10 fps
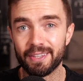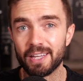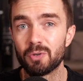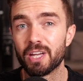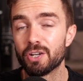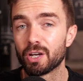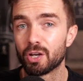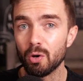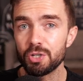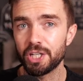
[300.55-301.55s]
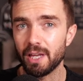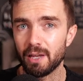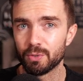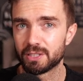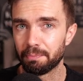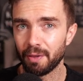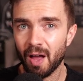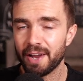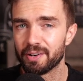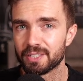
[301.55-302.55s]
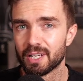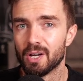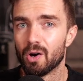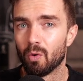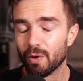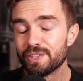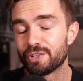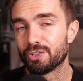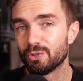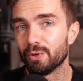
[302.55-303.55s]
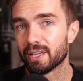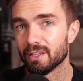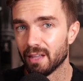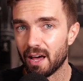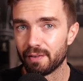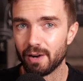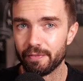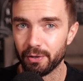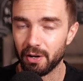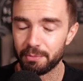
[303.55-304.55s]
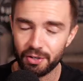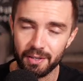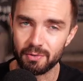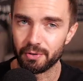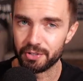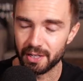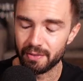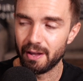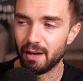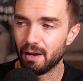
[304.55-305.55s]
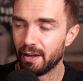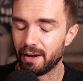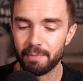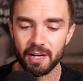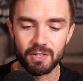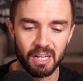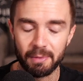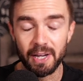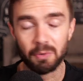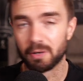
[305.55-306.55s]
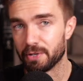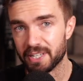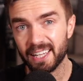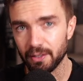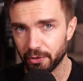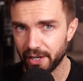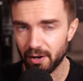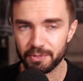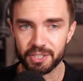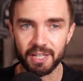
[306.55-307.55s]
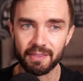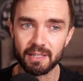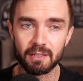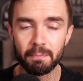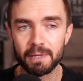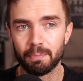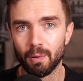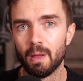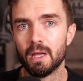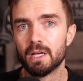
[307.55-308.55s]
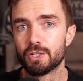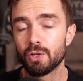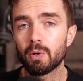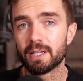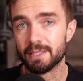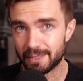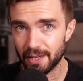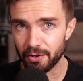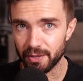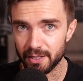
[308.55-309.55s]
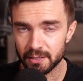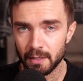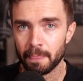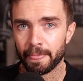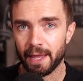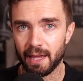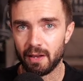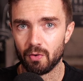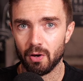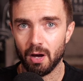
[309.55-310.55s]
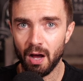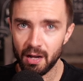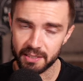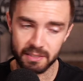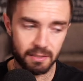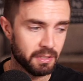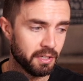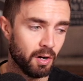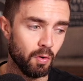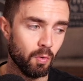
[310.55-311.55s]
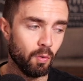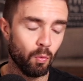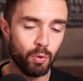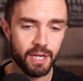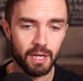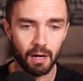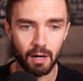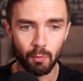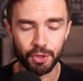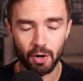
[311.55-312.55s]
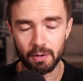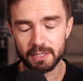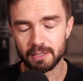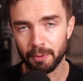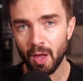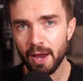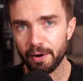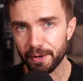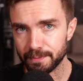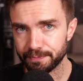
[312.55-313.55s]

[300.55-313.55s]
that you can negotiate with suppliers once you're doing a lot of revenue. And I'm sure they do understand that. And I'm not talking about anyone in particular here. I'm just saying that some people don't consider this. And us, we, with our supplier,